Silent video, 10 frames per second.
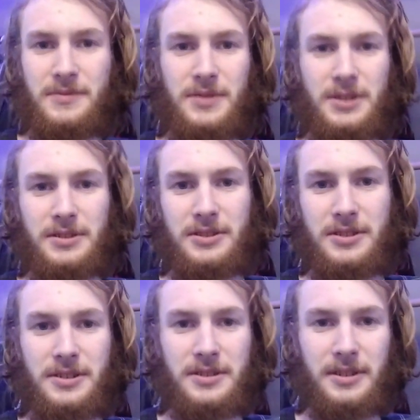vlogs
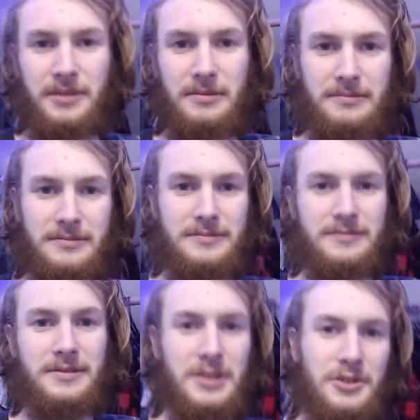that aren't
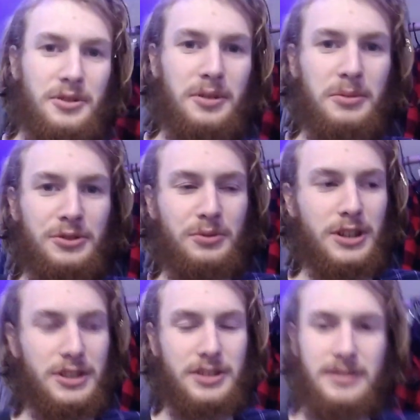enjoyable to
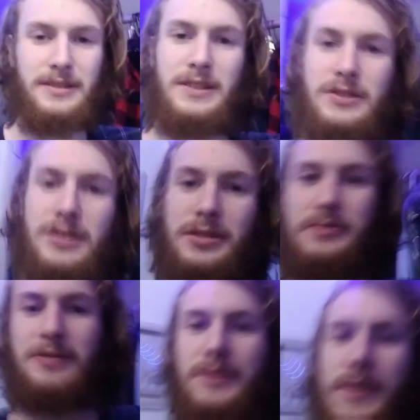watch. So,
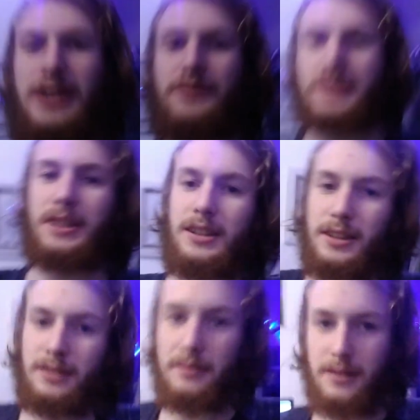if you have
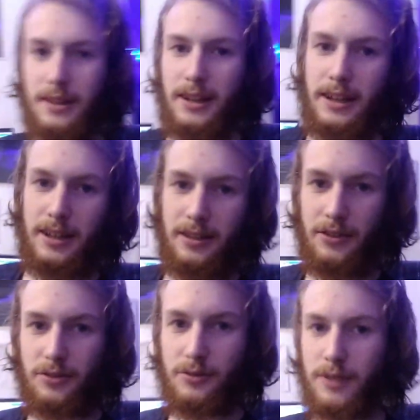any
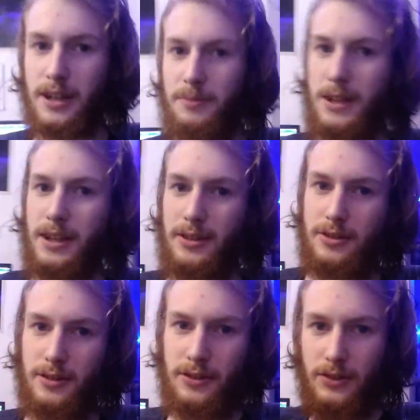ideas or
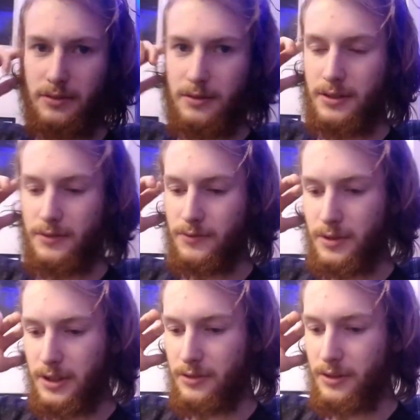recommendations of
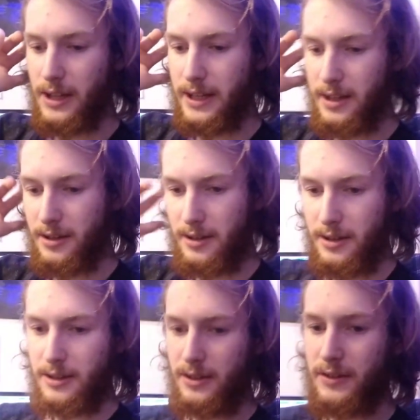what you'd like
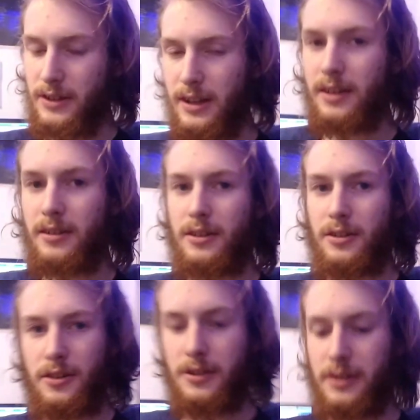to see
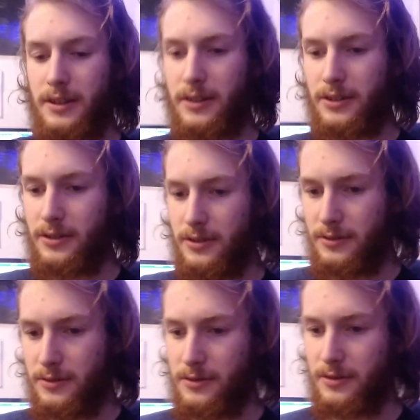on this
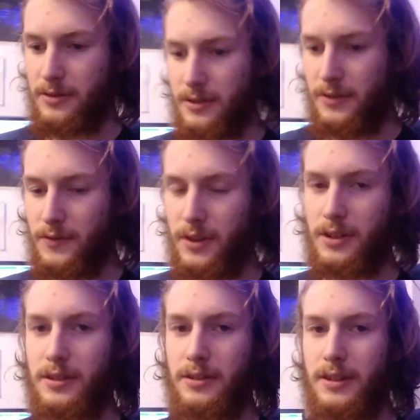
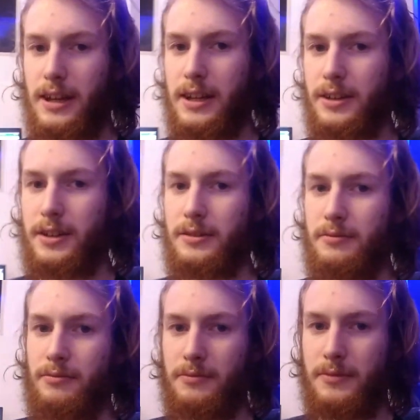vlog, I
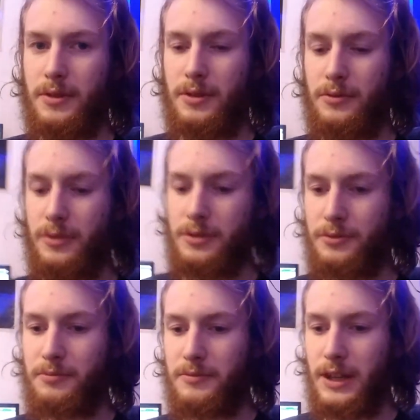will
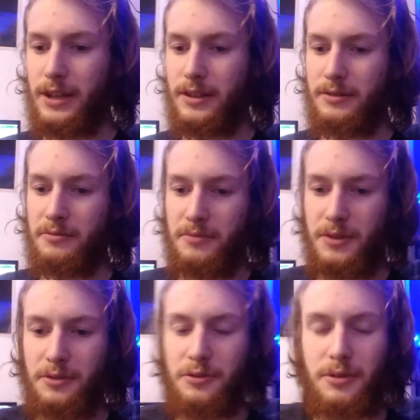take
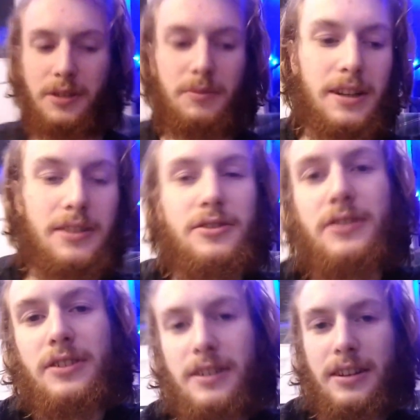those
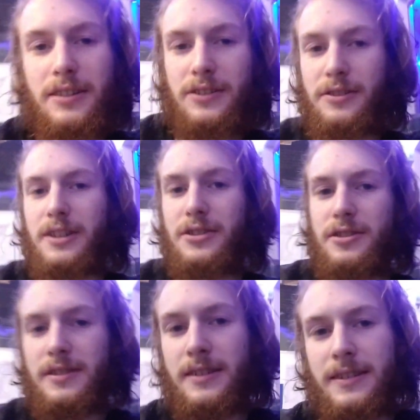recommendations into consideration.